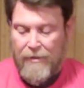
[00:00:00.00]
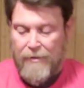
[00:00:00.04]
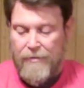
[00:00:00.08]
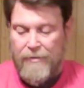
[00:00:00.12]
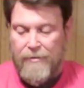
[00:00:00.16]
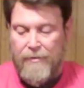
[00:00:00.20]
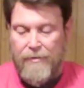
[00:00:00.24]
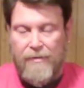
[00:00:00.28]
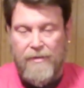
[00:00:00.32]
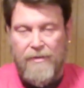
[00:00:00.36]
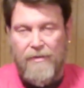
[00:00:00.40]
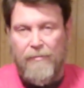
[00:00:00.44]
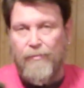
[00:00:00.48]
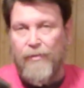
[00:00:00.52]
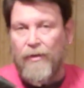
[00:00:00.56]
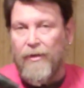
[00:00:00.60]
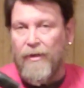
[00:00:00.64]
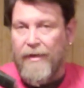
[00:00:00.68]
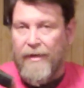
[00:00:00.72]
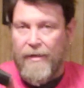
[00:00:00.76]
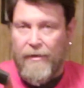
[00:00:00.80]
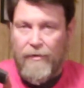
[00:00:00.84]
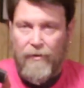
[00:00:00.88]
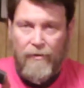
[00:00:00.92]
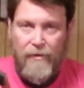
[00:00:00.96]
It's a
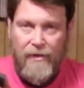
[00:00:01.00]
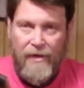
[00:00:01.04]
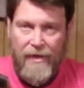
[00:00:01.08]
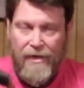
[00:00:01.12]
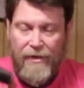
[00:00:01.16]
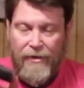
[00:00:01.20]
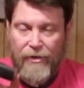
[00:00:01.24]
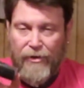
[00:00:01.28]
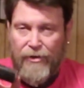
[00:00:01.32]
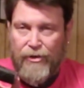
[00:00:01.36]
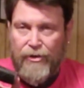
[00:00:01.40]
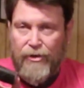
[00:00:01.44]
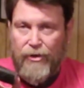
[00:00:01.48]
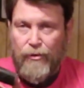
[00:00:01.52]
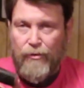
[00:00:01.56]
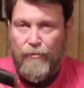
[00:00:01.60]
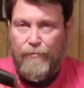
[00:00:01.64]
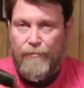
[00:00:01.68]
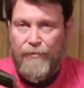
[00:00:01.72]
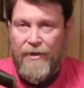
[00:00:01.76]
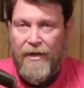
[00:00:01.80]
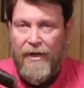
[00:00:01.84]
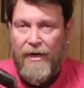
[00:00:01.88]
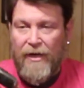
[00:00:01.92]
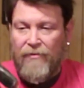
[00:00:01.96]
simple inner
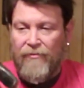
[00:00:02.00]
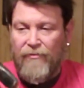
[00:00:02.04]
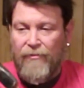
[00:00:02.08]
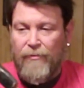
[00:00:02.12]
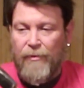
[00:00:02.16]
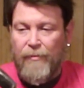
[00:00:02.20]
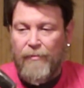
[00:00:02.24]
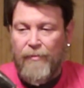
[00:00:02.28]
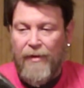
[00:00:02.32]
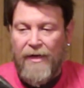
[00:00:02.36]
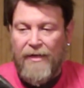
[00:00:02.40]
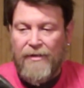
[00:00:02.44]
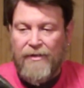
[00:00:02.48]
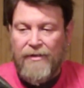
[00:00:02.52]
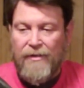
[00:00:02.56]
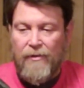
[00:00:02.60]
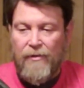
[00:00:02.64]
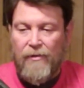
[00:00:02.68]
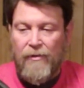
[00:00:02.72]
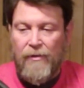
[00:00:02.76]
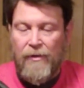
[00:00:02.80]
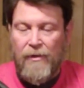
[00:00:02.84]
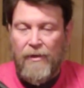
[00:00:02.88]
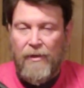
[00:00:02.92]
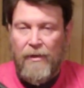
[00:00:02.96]
tube tire from a
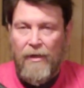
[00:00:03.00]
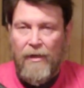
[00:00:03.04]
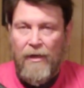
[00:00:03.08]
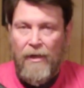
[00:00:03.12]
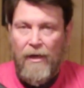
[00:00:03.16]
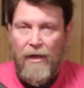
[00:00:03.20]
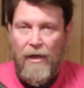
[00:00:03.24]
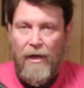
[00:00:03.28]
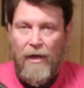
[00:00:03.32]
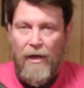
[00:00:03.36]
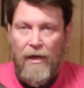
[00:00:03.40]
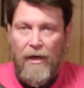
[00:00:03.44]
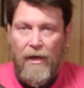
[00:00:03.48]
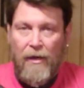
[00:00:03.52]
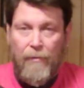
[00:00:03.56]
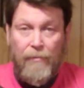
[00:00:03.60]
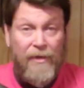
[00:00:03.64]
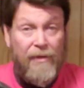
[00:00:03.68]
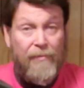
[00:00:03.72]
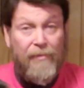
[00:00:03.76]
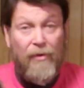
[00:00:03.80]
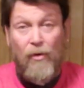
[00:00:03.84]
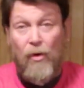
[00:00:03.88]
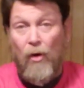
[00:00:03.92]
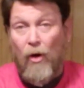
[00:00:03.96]
bicycle.
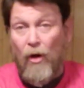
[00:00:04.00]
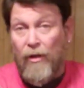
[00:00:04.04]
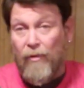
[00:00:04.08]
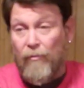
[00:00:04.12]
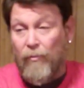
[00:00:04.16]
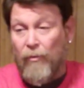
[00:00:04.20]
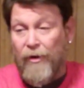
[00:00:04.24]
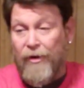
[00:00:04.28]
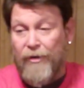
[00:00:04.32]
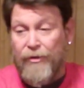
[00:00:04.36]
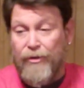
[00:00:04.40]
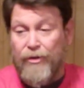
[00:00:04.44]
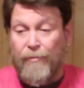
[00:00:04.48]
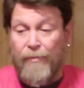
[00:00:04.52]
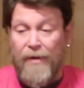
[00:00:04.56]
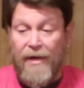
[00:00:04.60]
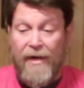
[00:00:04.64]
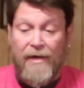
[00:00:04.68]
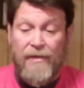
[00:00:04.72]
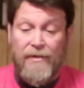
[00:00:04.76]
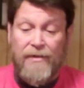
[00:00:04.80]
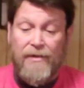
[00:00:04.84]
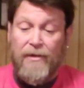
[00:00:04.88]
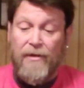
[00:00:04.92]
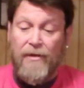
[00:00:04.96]
People call them Ranger
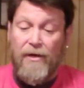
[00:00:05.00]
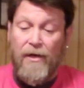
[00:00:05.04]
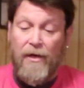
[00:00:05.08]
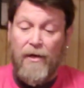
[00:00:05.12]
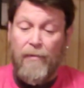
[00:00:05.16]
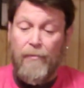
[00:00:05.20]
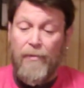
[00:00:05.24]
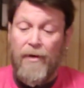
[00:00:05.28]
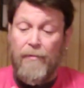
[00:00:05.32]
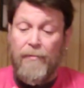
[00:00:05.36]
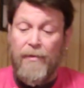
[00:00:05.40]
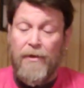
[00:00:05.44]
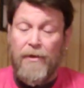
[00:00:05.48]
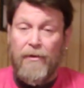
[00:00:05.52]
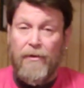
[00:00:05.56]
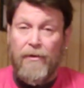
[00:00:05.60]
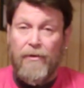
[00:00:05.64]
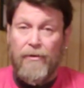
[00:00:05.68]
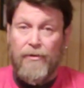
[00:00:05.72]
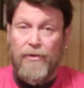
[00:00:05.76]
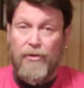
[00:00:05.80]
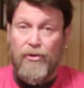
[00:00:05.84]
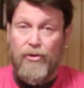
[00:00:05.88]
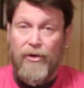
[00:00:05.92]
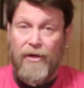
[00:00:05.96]
bands. They'll cut them up into
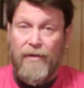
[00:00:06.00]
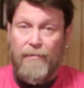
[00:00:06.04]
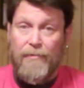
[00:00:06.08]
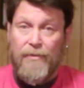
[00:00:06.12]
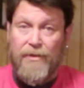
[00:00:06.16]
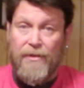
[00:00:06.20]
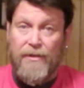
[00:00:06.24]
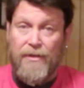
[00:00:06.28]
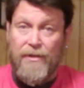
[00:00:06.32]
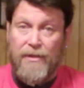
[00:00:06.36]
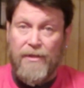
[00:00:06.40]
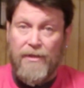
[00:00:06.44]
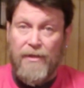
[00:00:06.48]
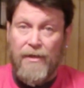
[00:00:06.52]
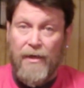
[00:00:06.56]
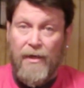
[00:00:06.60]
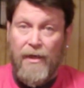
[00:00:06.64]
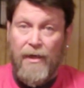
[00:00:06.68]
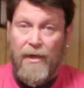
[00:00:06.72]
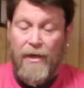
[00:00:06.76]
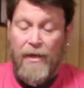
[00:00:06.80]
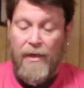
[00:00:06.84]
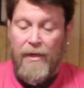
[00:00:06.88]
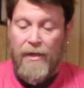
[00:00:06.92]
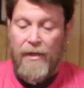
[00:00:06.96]
little strips.
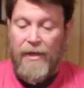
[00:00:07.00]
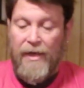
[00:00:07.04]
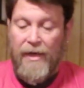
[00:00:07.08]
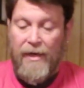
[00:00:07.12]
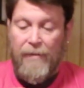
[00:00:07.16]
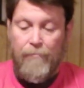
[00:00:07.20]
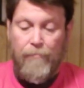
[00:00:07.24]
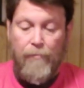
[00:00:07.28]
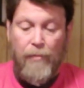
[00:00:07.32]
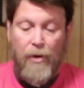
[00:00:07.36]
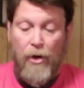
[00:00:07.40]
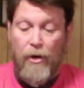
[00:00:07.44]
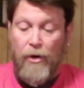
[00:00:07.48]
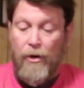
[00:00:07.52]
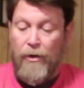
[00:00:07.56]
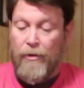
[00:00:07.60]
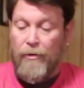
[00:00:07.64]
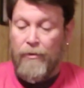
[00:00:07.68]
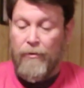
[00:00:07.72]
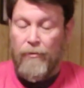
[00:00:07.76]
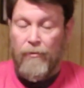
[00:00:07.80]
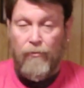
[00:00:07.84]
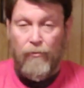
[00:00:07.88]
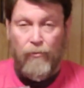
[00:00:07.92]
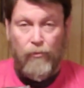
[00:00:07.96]
They
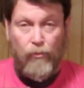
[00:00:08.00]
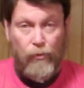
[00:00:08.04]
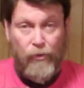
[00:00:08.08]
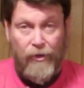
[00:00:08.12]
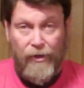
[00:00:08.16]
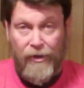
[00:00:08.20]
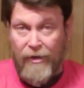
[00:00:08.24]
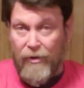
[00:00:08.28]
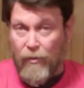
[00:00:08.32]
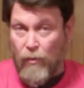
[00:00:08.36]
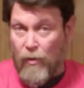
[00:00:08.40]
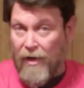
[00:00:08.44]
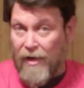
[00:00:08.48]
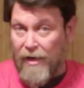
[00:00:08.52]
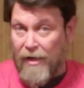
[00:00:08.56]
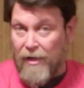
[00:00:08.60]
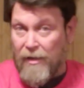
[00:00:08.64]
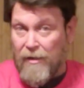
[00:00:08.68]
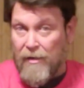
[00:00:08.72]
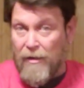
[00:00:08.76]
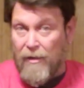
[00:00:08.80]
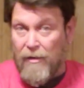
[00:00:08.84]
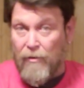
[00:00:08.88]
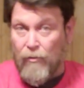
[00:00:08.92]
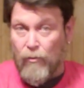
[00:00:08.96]
burn really
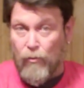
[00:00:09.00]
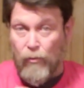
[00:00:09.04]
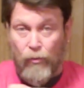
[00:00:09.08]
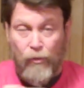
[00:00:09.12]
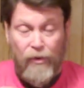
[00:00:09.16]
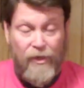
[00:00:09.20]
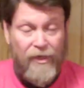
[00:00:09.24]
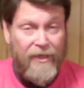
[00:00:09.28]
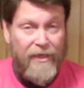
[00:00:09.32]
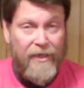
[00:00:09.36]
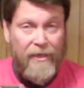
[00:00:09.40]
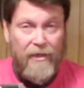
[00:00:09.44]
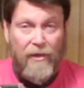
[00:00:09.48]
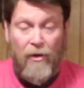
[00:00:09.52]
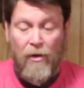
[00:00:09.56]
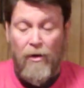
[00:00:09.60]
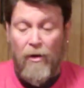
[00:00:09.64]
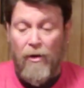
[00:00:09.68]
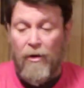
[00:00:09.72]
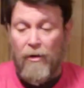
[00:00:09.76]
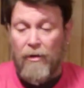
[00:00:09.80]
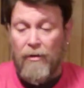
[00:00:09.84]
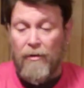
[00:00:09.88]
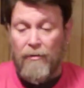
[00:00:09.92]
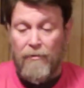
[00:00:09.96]
well, really
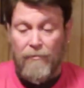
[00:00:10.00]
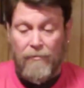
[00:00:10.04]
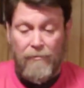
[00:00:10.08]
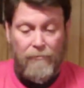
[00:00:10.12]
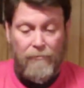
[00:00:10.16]
long,